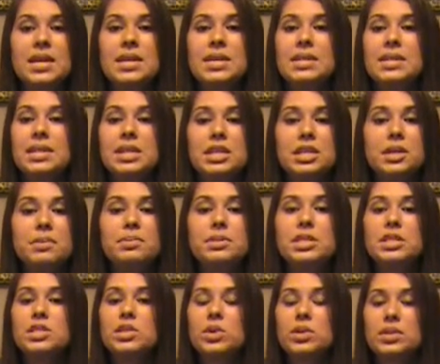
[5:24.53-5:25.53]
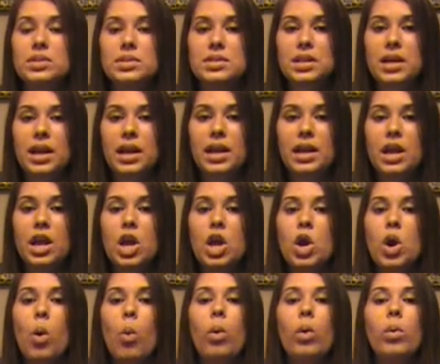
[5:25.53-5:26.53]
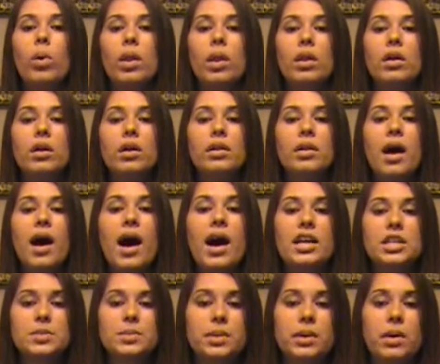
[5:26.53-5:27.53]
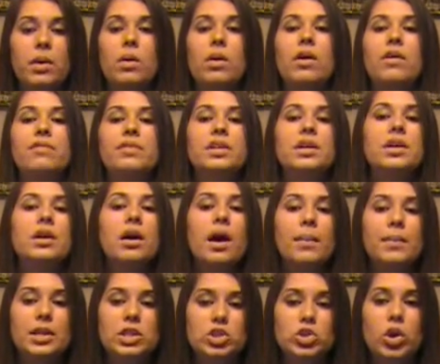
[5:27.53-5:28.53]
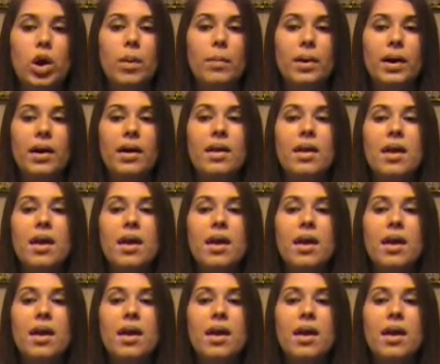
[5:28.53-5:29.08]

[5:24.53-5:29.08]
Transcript: the EMTs on the scene will alert the hospital of the incoming trauma